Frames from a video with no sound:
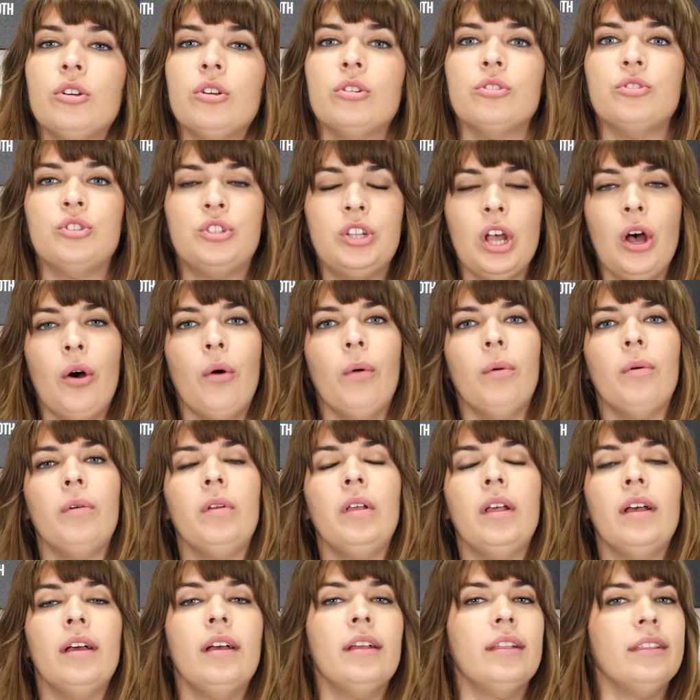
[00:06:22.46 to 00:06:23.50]
So,
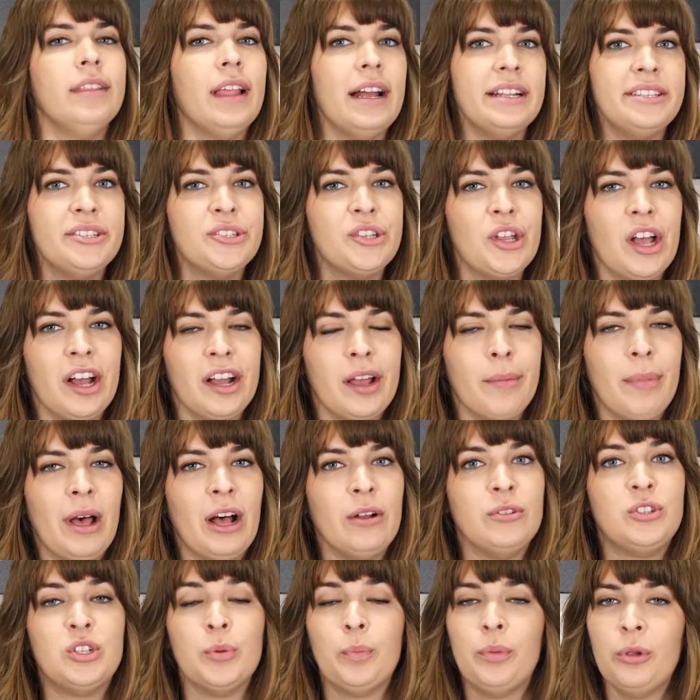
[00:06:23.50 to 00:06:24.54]
let's talk
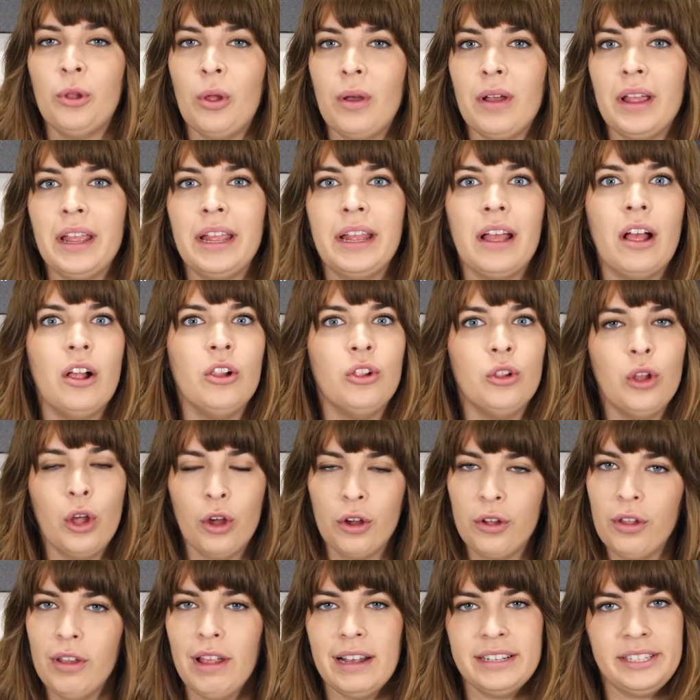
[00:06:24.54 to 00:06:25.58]
about deploying a
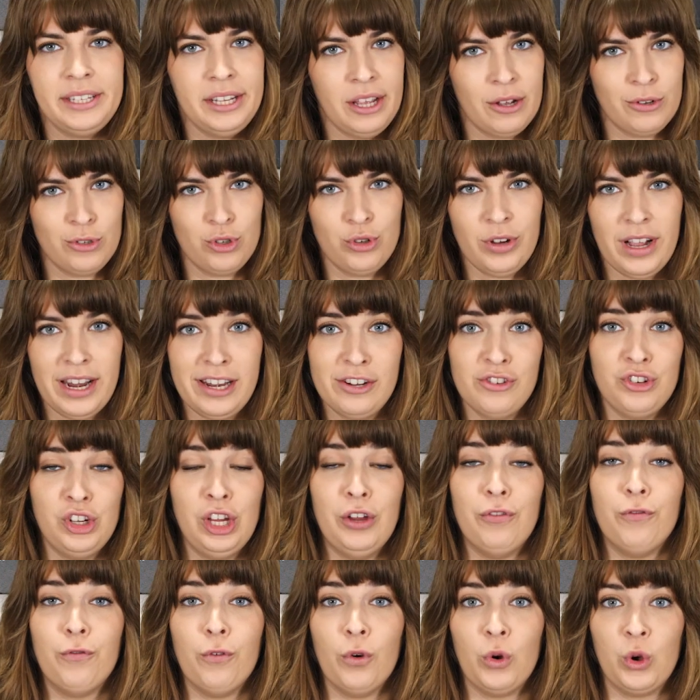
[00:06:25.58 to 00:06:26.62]
local SEO strategy
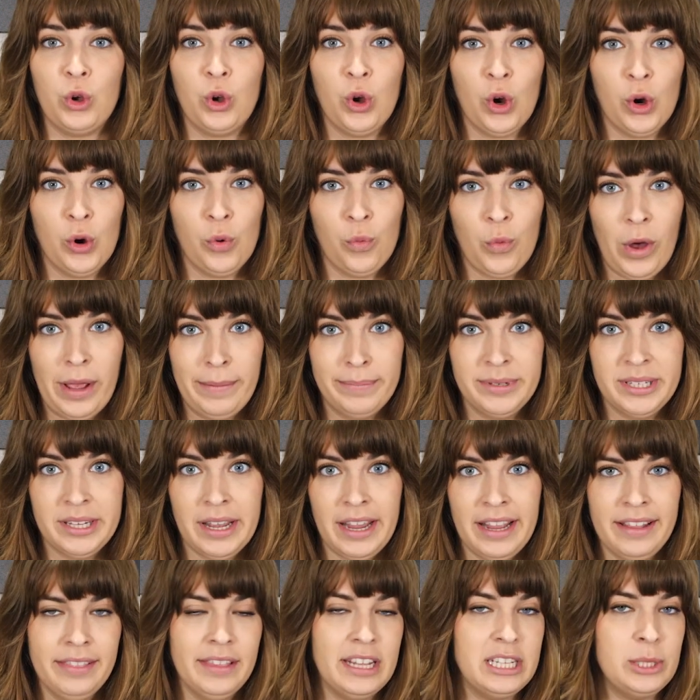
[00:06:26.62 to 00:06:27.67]
for your
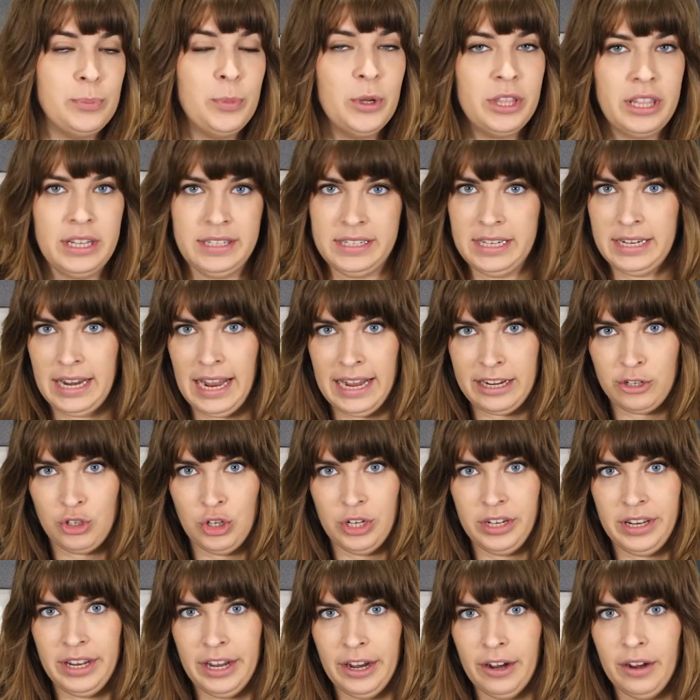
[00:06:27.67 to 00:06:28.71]
website. Let's put this in
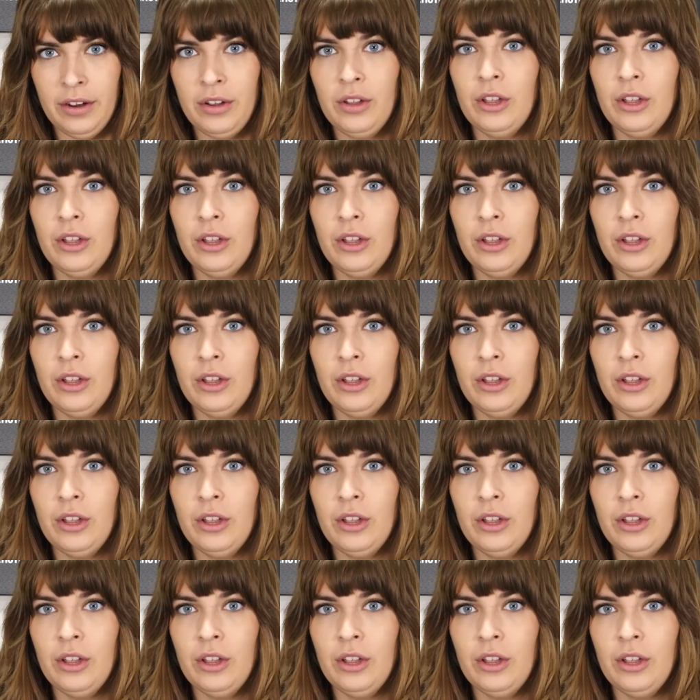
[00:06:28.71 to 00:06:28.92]
action here.